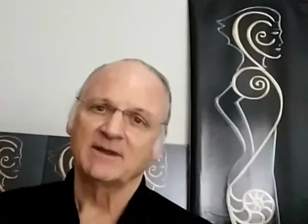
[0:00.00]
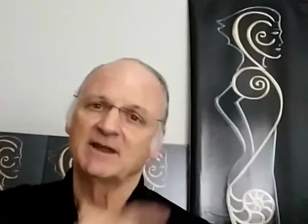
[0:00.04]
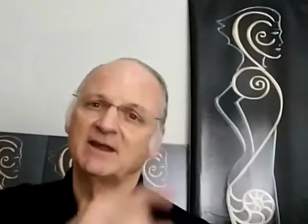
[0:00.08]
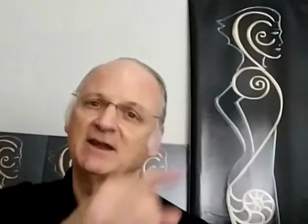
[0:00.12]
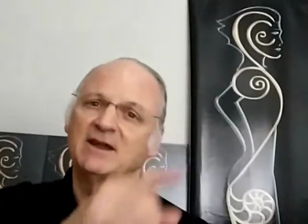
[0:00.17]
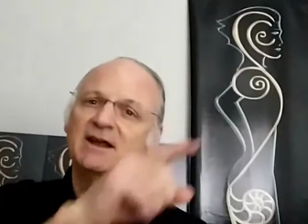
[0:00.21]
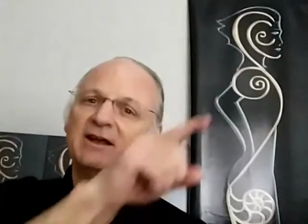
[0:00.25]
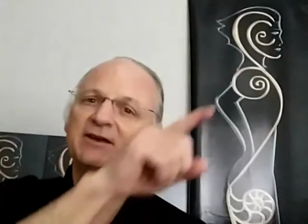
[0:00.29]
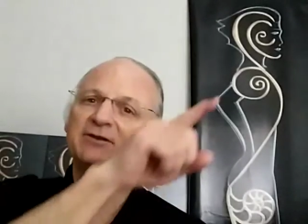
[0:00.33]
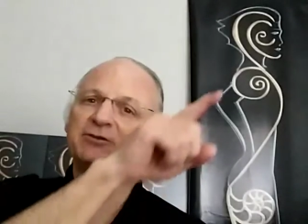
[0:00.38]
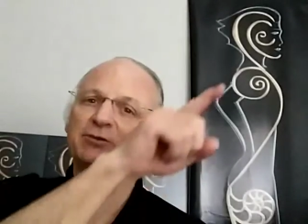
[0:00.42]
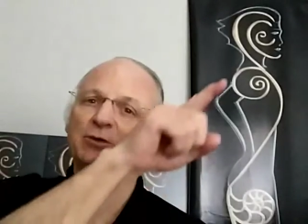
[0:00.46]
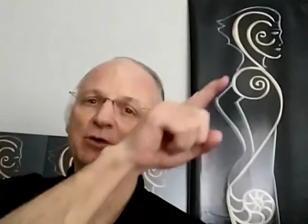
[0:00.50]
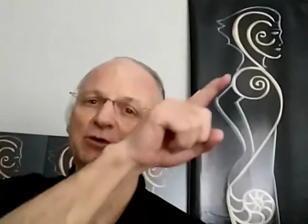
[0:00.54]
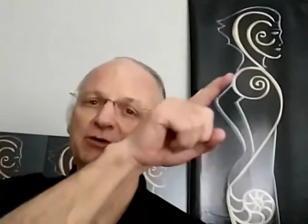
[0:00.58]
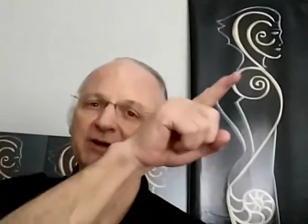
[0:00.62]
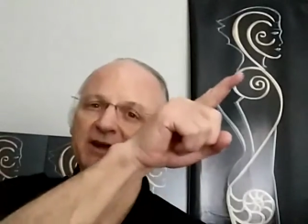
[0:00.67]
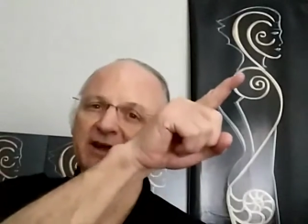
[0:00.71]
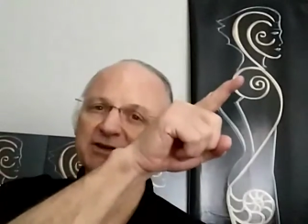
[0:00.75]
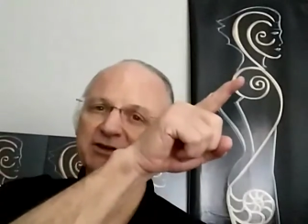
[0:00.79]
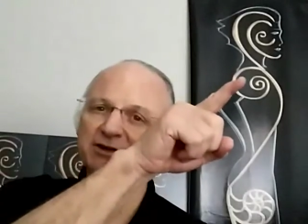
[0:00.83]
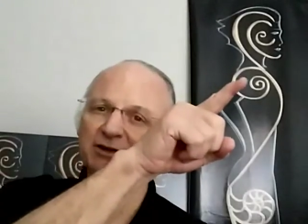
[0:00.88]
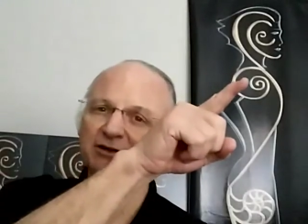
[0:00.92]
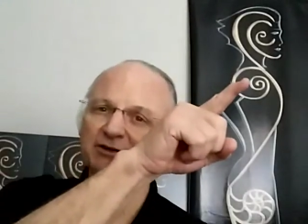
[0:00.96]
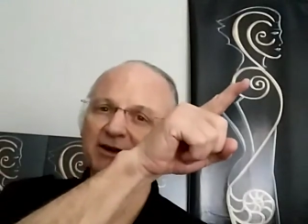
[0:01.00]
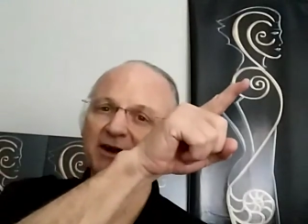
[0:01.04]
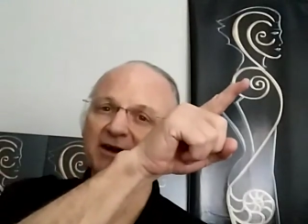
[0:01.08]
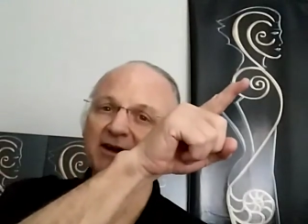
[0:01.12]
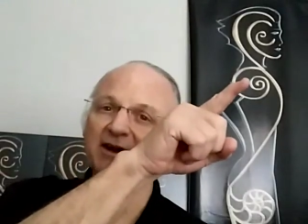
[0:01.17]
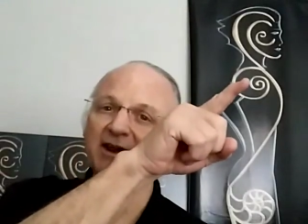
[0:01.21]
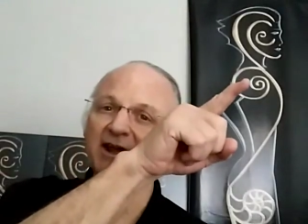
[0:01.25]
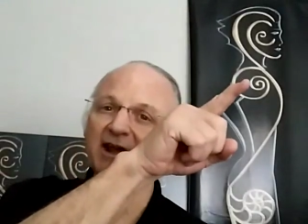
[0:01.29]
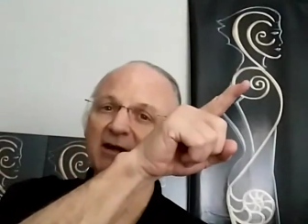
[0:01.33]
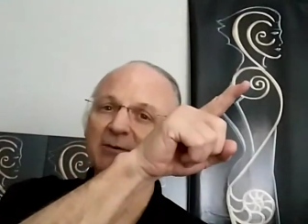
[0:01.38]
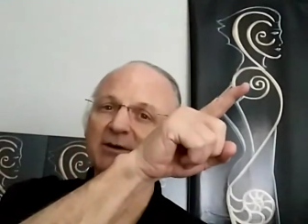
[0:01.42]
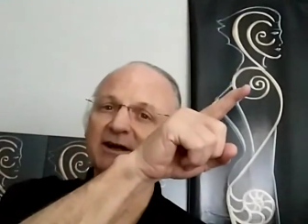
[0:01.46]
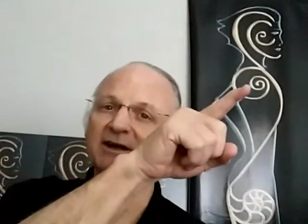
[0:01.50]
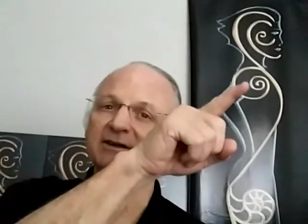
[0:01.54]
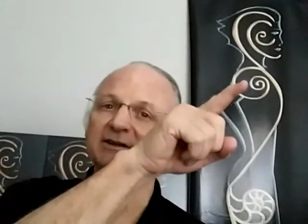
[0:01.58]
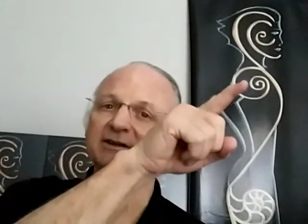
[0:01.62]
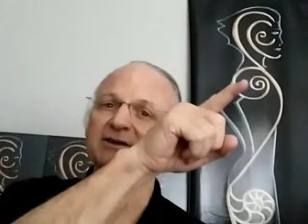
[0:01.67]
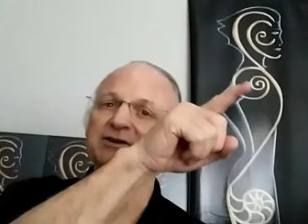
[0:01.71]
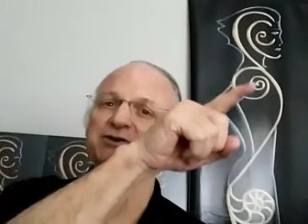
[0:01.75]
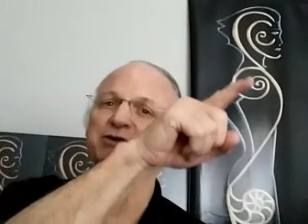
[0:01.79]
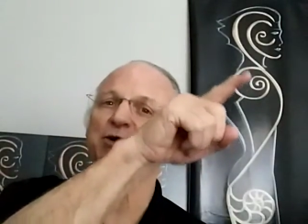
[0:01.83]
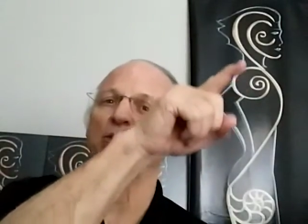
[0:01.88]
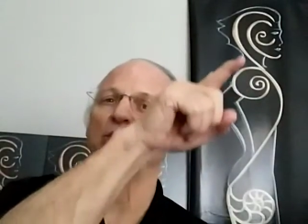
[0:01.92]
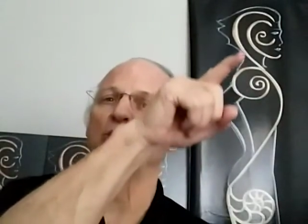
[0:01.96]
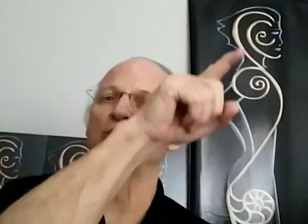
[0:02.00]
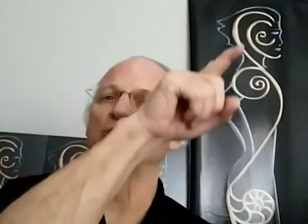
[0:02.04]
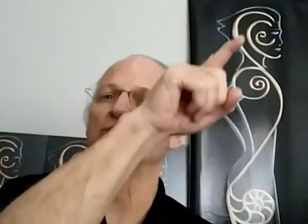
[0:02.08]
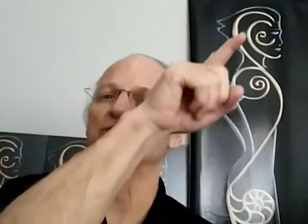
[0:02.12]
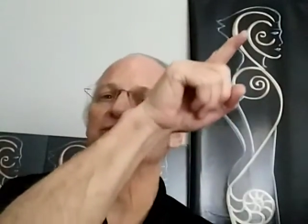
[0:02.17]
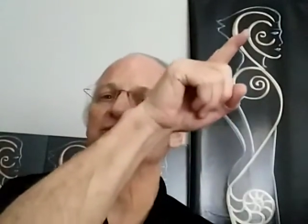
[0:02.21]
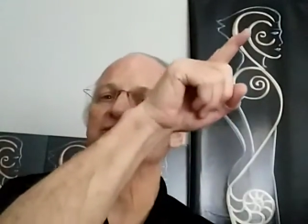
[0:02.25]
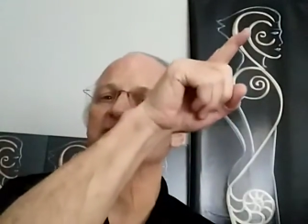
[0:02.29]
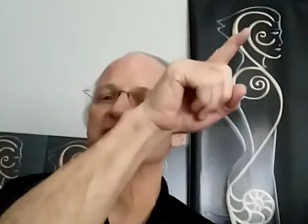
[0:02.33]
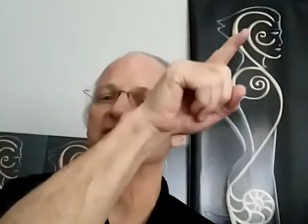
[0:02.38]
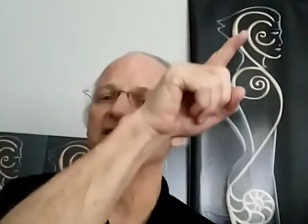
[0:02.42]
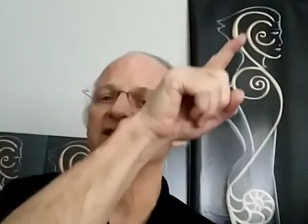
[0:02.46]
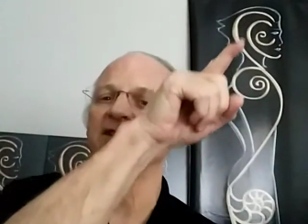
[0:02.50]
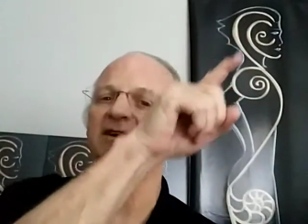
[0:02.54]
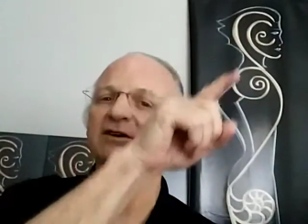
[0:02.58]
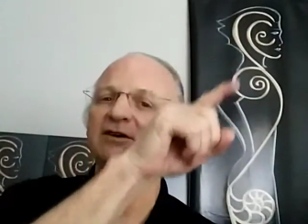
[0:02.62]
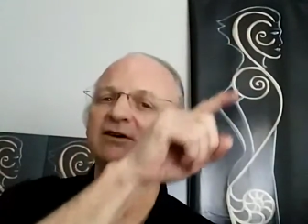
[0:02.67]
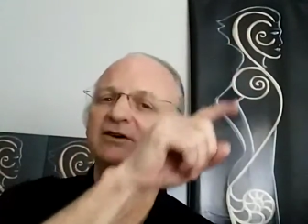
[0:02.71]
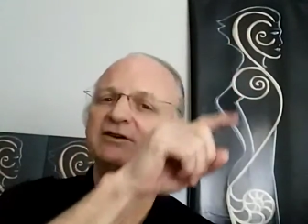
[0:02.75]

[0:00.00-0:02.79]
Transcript: It has rotational dynamic at the shoulders and the